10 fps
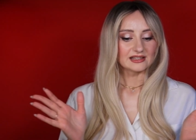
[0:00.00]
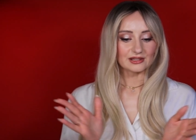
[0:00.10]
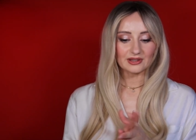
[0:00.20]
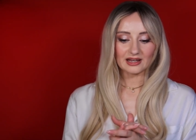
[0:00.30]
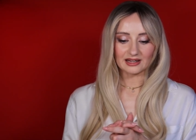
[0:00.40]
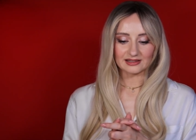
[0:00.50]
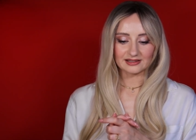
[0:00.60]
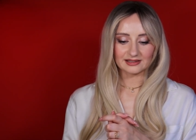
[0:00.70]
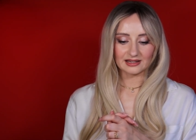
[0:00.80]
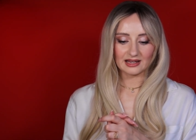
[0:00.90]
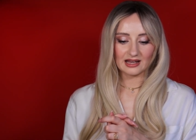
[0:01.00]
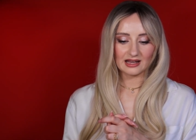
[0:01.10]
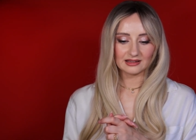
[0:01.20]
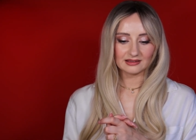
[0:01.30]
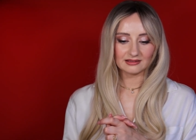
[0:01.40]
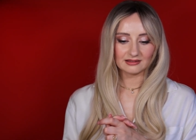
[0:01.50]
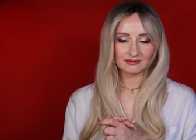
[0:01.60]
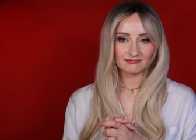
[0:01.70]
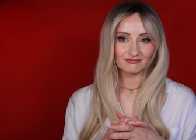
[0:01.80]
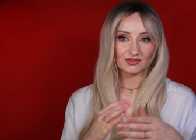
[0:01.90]
So yeah, guys,
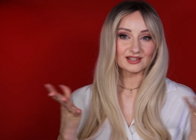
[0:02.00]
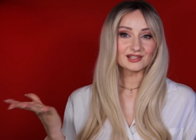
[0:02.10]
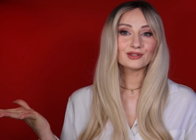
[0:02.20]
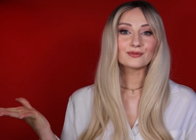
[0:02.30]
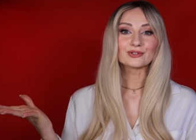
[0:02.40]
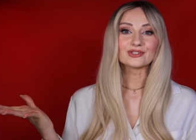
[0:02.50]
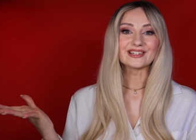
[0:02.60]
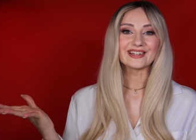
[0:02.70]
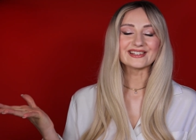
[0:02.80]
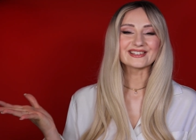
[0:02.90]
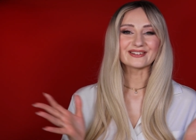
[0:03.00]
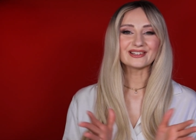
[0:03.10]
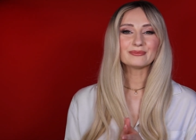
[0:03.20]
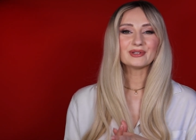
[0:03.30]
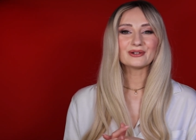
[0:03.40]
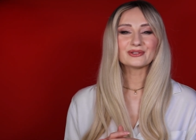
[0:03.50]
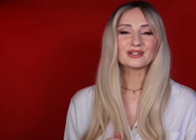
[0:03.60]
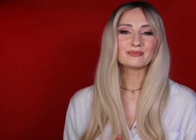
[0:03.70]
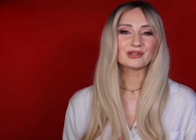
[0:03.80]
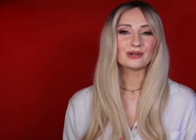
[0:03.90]
and that's it for today. So let me know
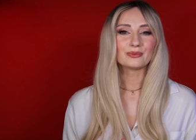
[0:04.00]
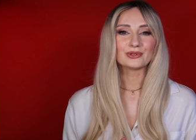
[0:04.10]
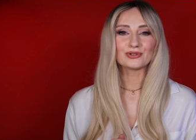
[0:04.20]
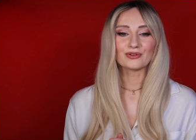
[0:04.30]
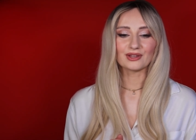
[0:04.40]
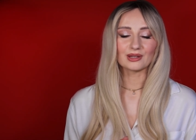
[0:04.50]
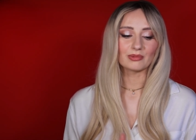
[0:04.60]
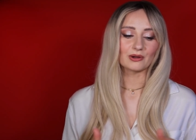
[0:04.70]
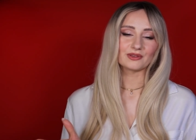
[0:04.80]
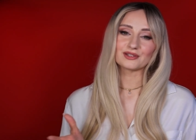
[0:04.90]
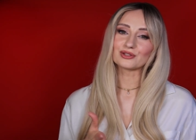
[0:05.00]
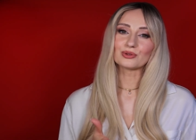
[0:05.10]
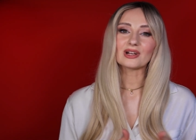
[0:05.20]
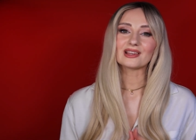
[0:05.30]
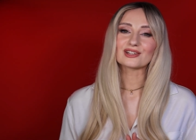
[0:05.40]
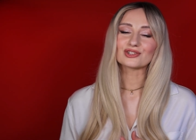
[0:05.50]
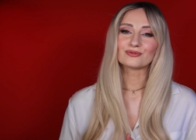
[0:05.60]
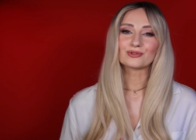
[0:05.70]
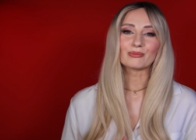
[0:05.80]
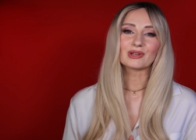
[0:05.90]
down below what you think about this new
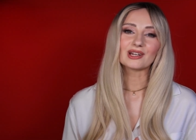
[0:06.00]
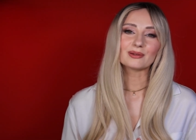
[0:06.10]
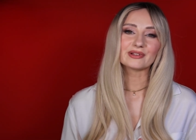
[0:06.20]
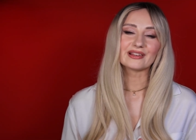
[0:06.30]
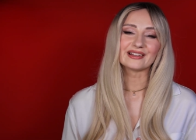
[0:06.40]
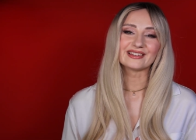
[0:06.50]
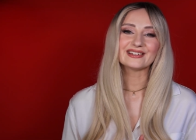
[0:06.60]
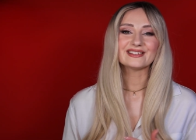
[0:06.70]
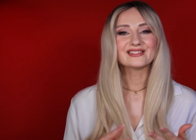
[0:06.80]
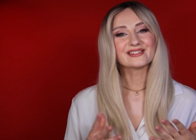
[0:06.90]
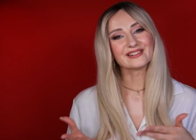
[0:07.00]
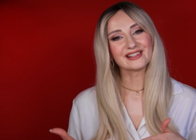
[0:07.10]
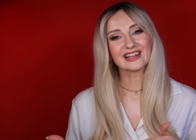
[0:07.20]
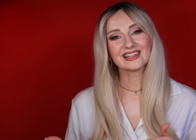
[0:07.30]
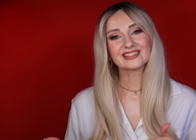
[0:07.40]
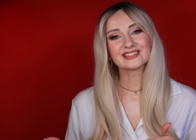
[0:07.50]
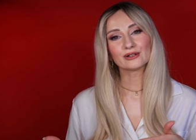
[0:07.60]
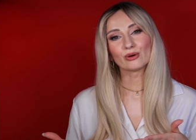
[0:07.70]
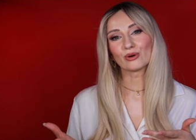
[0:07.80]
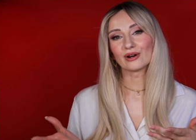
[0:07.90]
collection from Kiko Milano. Do you like it
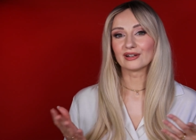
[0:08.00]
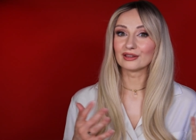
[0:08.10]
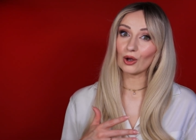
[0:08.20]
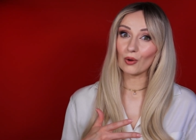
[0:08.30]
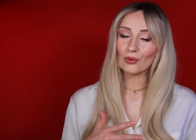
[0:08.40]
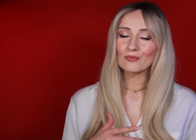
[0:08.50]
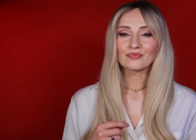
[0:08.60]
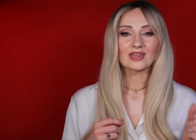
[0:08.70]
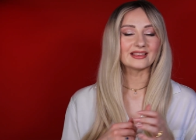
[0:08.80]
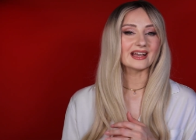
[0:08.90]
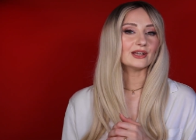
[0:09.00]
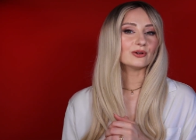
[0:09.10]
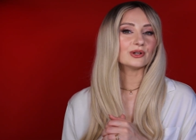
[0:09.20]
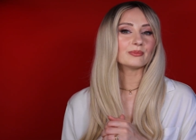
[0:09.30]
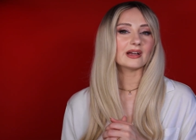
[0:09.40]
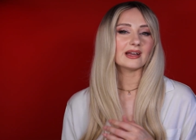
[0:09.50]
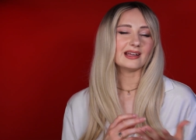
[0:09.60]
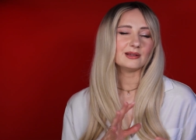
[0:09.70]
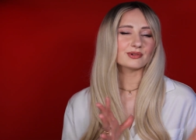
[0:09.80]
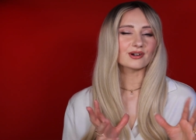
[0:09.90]
or no? And are you gonna buy
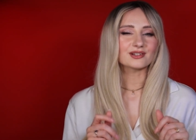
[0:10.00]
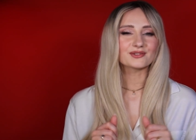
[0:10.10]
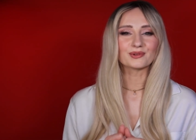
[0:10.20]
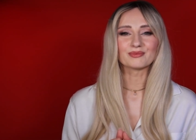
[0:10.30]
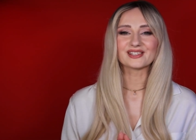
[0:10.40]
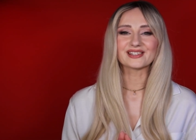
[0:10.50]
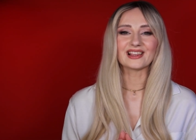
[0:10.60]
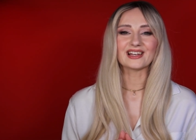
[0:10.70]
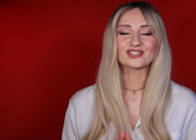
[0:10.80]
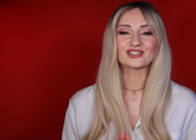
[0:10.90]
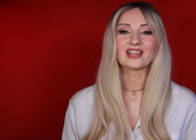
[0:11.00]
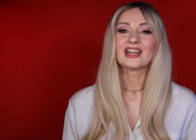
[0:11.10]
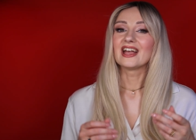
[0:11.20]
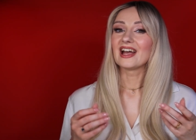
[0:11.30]
any products from this collection?